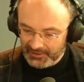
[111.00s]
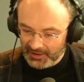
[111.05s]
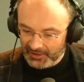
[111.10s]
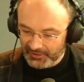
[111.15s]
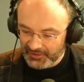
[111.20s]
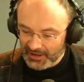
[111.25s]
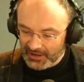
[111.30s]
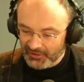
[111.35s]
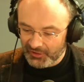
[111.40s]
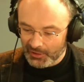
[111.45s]
it.
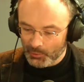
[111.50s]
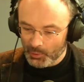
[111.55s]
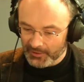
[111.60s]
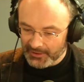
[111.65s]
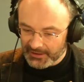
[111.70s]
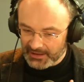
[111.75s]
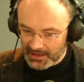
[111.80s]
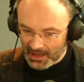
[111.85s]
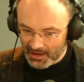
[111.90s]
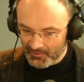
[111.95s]
Essentially, what
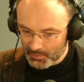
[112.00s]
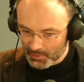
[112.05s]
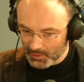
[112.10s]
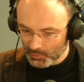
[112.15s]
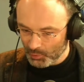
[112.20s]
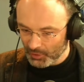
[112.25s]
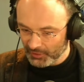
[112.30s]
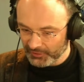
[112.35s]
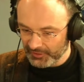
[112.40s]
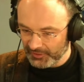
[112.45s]
the
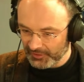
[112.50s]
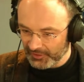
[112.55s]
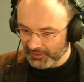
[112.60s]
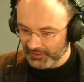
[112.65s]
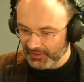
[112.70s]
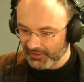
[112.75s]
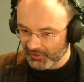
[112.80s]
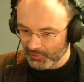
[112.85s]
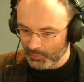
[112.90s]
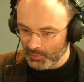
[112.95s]
government wants is a
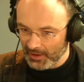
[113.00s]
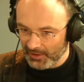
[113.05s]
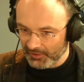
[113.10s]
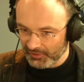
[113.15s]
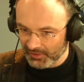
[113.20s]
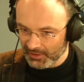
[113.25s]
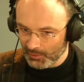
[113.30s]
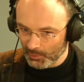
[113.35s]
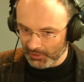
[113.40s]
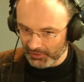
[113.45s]

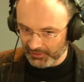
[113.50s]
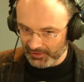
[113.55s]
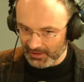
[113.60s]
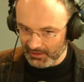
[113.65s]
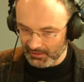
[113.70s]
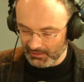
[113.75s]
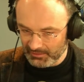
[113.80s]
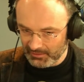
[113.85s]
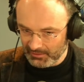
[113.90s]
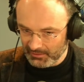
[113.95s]
situation in which
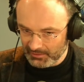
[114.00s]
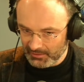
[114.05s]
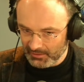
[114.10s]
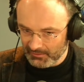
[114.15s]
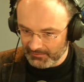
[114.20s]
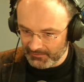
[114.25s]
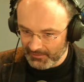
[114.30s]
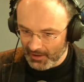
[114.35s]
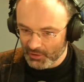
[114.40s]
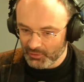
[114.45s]

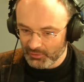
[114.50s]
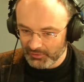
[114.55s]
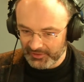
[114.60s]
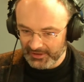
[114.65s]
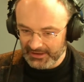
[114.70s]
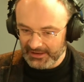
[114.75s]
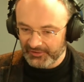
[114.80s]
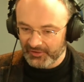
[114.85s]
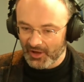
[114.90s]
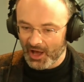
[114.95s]
the
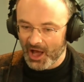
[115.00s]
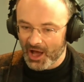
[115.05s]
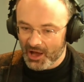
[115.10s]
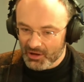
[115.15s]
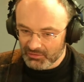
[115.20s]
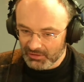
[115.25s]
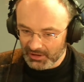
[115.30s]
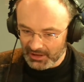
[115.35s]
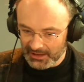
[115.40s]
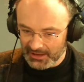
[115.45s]
vote is
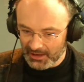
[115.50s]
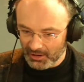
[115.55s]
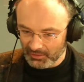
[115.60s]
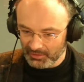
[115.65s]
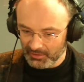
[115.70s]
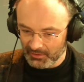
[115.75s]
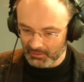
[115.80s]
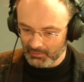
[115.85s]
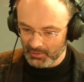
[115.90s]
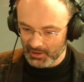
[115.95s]
only
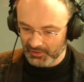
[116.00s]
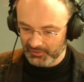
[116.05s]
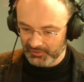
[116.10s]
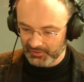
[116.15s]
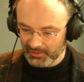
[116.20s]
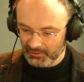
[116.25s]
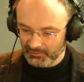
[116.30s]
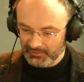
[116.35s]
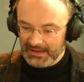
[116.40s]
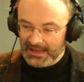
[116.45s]
on the
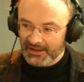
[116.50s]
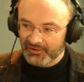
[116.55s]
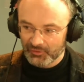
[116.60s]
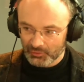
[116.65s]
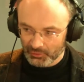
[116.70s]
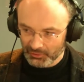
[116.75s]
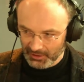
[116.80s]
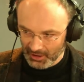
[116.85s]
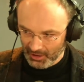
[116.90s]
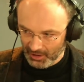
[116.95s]
question of yes
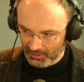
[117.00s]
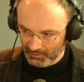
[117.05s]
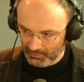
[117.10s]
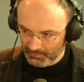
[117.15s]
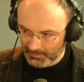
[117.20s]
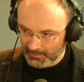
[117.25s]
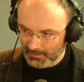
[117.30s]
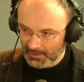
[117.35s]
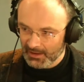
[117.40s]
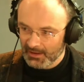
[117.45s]
or no.